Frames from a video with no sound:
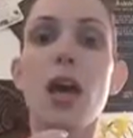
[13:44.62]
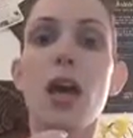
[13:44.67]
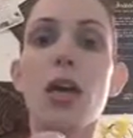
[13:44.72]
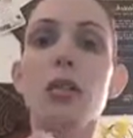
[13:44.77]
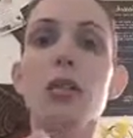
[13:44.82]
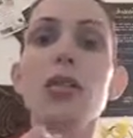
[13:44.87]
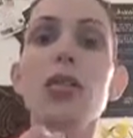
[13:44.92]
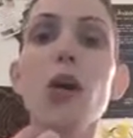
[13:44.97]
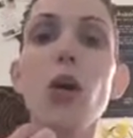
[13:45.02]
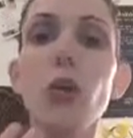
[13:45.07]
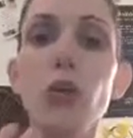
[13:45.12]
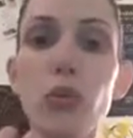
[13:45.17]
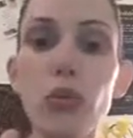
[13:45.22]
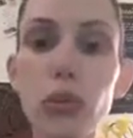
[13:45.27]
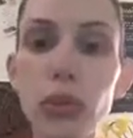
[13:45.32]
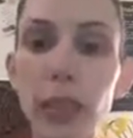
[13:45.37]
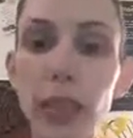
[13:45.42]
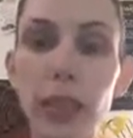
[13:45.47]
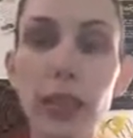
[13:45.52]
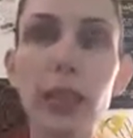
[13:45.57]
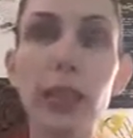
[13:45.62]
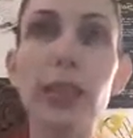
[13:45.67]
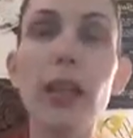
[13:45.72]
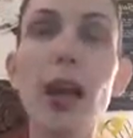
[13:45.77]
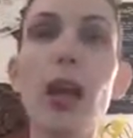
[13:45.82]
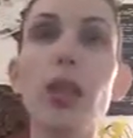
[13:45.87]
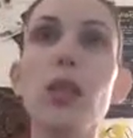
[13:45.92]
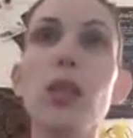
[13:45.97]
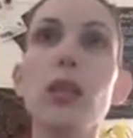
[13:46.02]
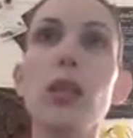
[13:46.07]
and so real. And
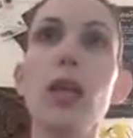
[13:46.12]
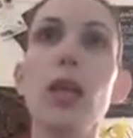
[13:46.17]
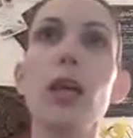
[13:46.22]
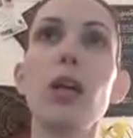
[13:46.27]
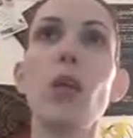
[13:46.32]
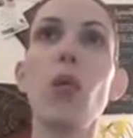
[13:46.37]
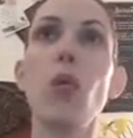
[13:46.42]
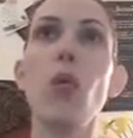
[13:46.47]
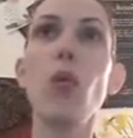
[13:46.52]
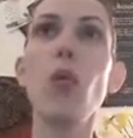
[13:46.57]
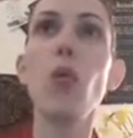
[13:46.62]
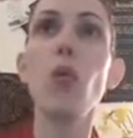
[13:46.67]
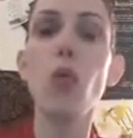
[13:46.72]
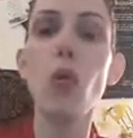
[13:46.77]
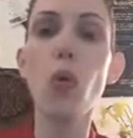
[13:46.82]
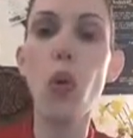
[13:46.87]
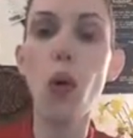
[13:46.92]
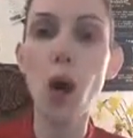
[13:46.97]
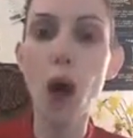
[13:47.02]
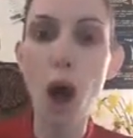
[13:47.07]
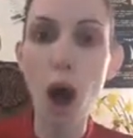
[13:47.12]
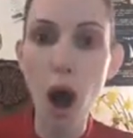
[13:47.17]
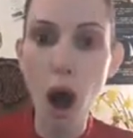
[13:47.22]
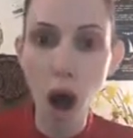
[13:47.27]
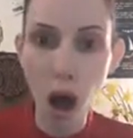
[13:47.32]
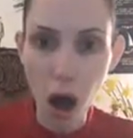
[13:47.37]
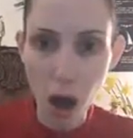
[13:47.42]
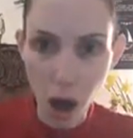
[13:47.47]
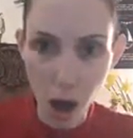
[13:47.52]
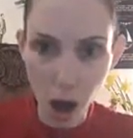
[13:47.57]
I was like,
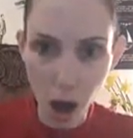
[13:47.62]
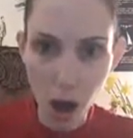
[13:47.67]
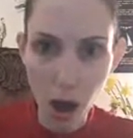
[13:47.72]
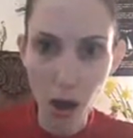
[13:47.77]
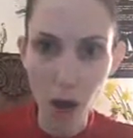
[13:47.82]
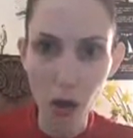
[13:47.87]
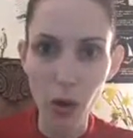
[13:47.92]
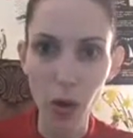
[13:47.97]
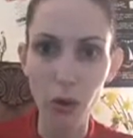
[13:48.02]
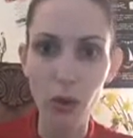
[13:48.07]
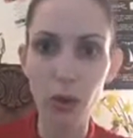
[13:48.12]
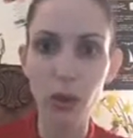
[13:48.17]
wow,